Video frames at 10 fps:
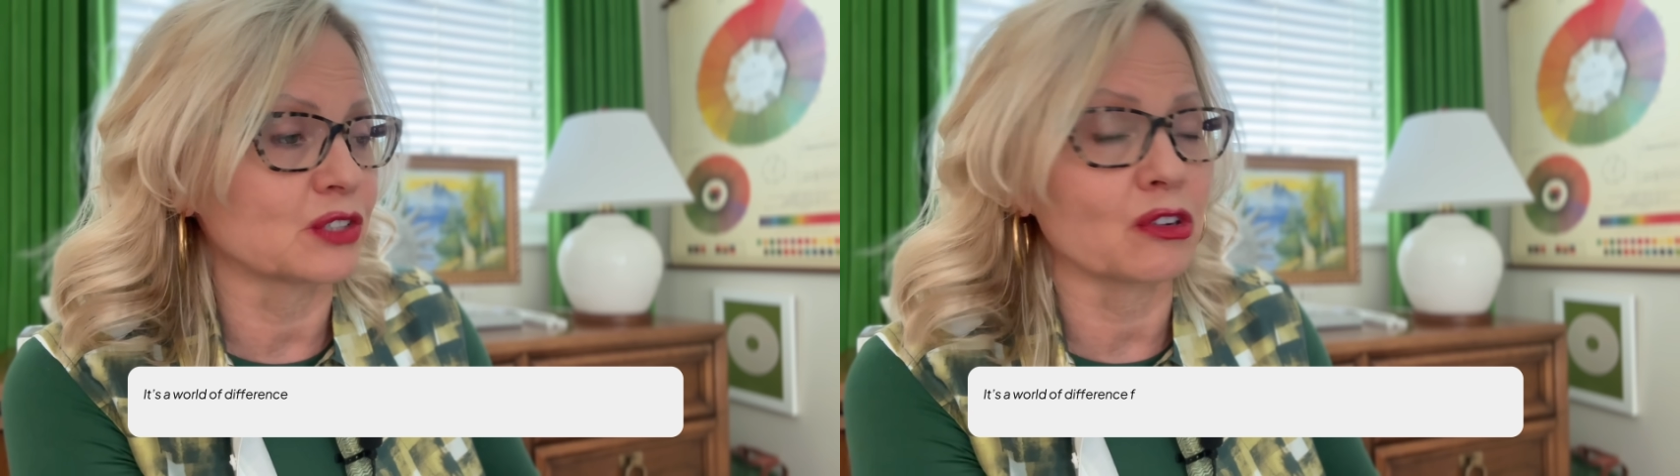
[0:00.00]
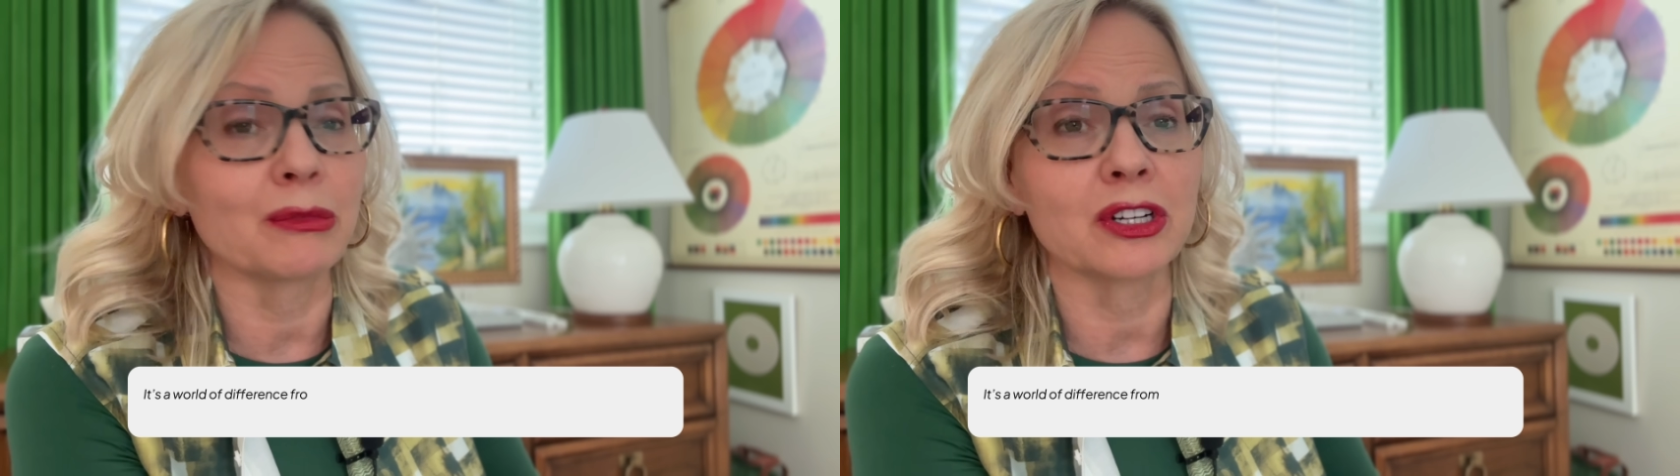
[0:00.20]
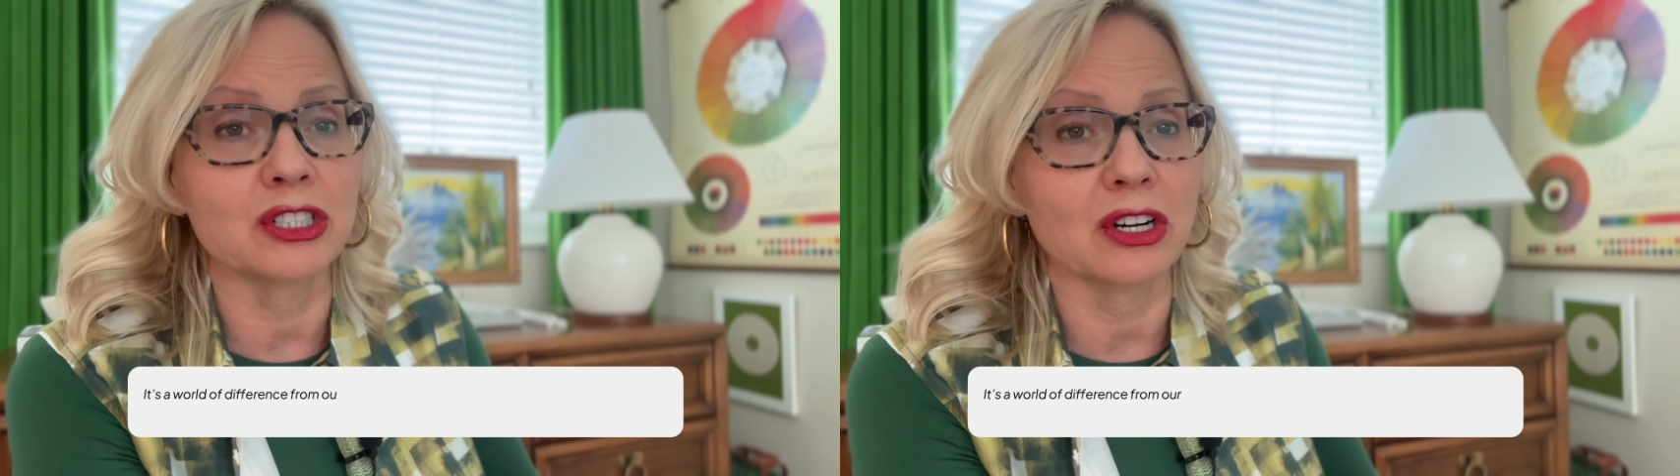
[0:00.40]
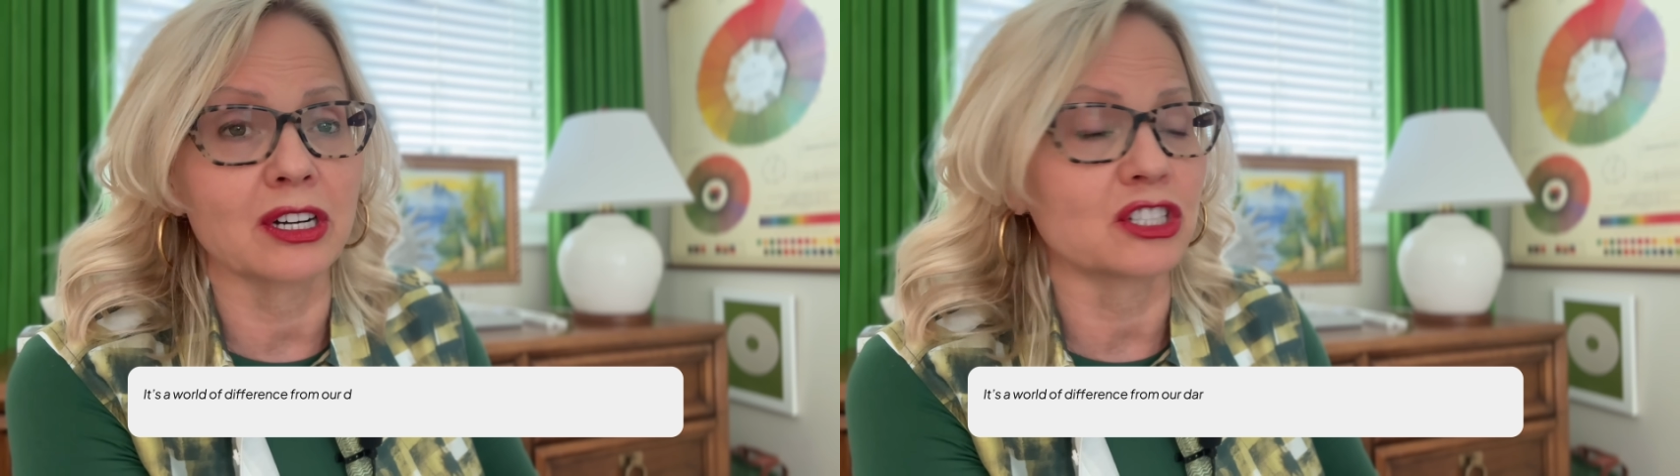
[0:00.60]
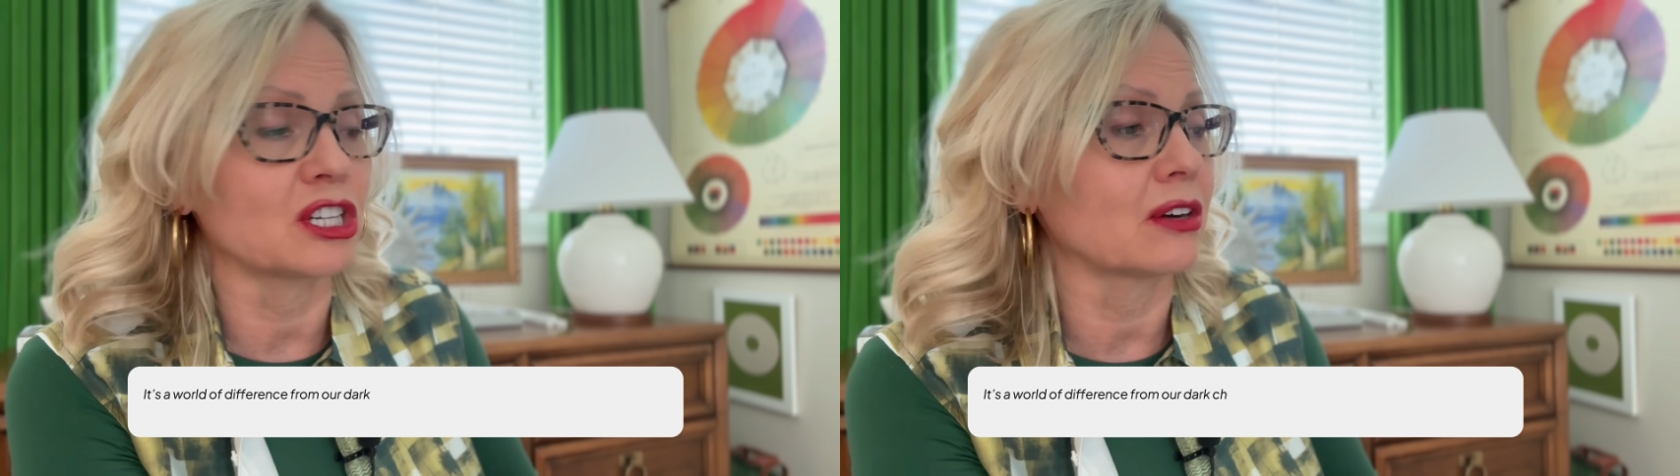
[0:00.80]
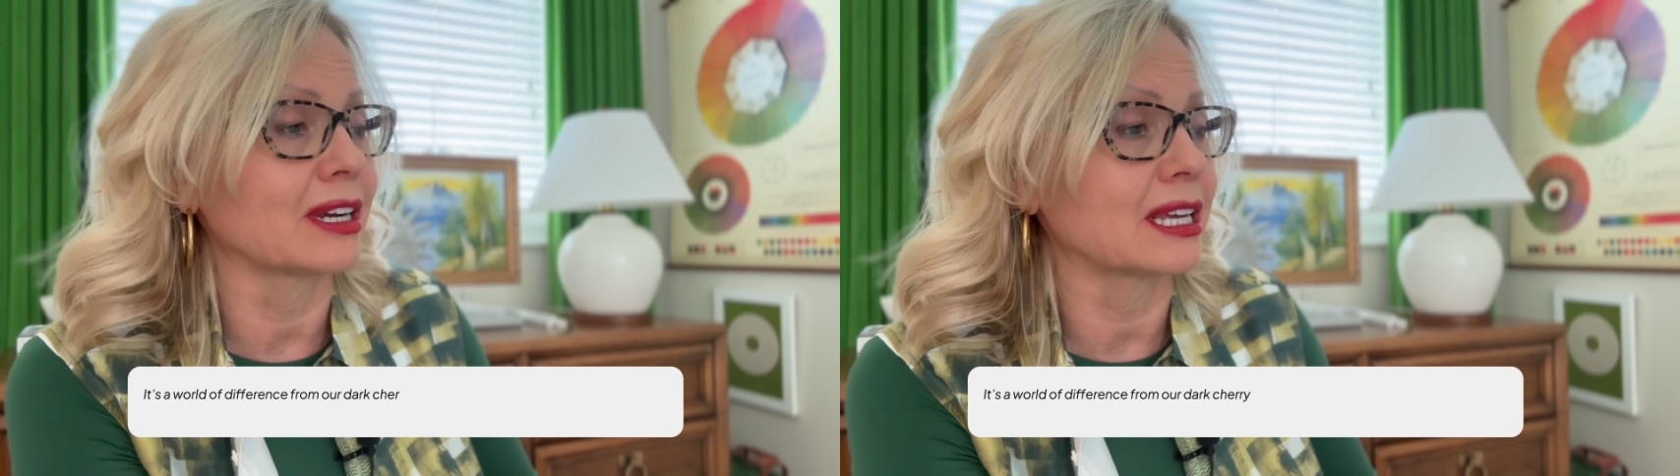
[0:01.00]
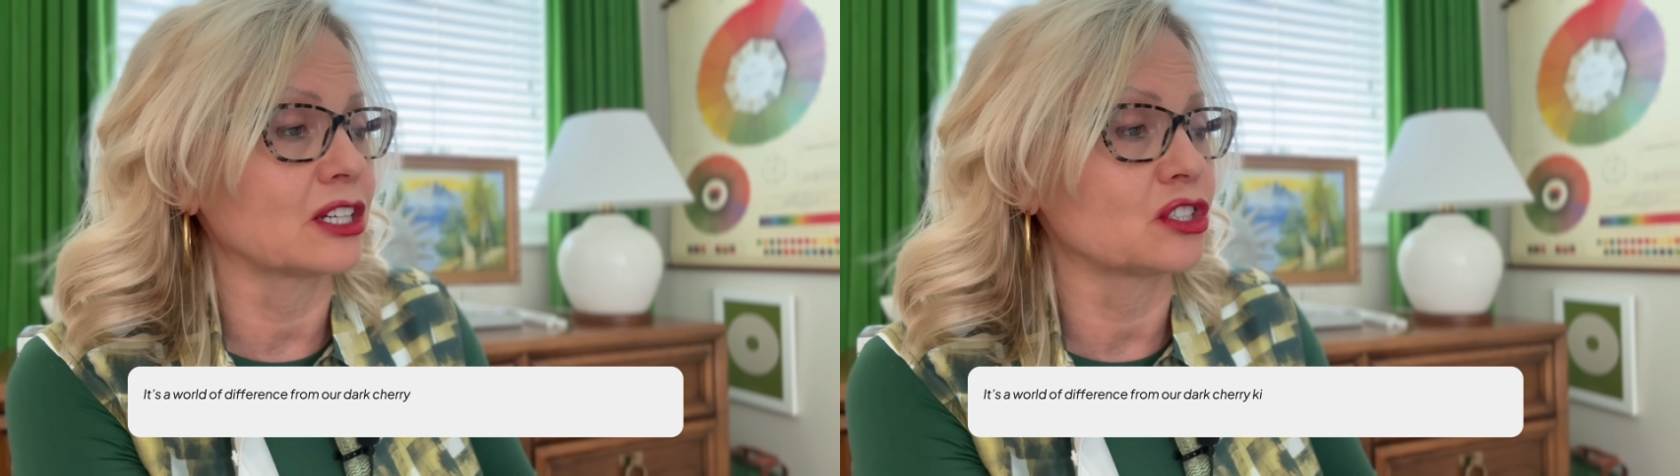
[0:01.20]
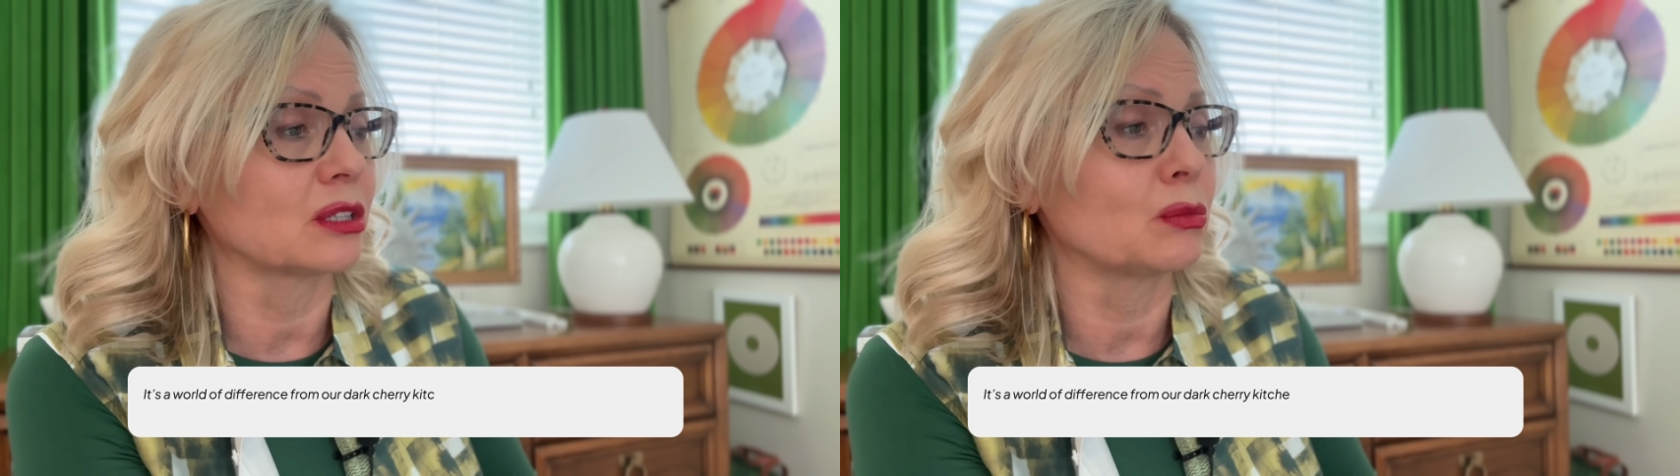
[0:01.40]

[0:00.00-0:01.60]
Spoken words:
from our dark cherry kitchen.